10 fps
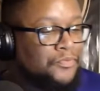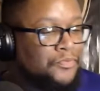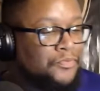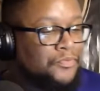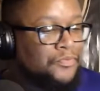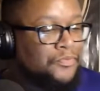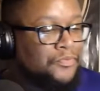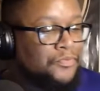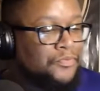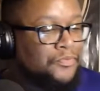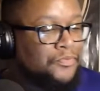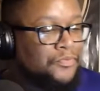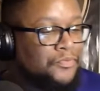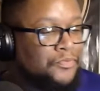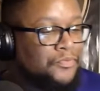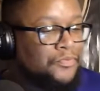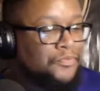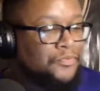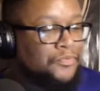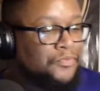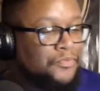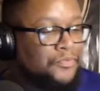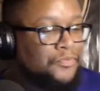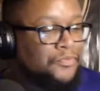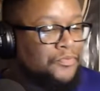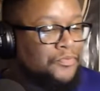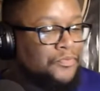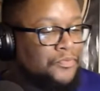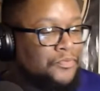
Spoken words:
(silence)